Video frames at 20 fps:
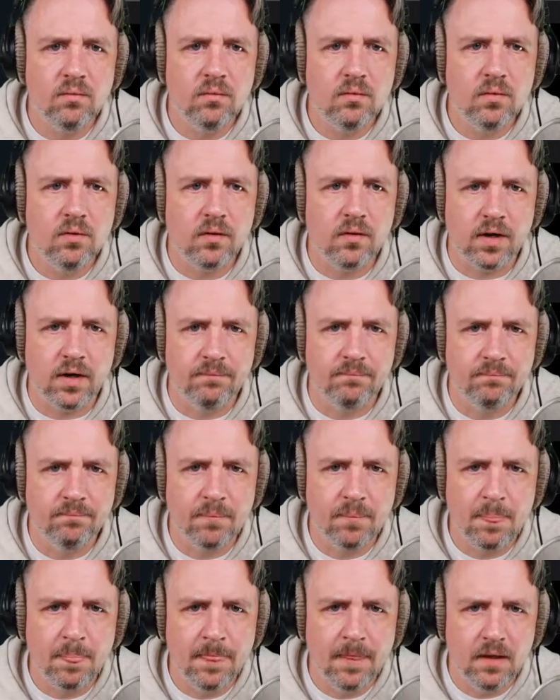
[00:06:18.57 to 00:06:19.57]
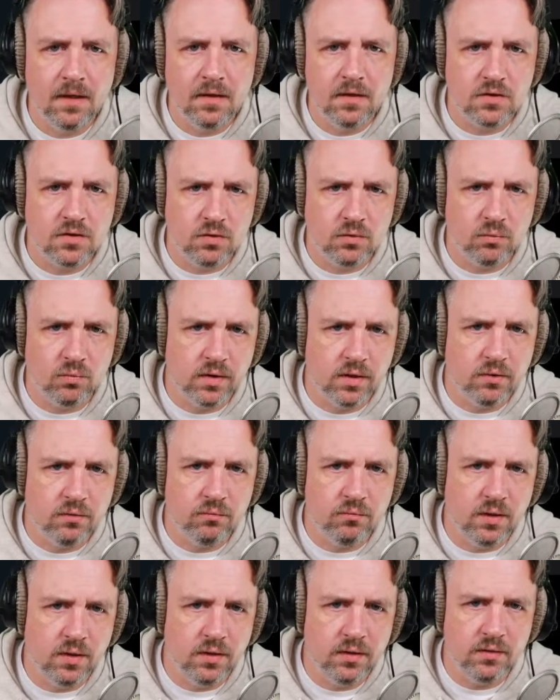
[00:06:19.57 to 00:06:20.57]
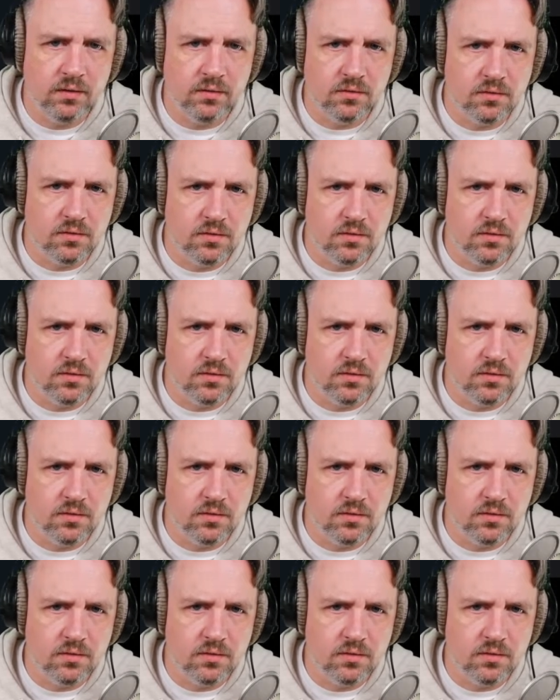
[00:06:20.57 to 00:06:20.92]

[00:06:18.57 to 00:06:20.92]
Okay, so we're going to run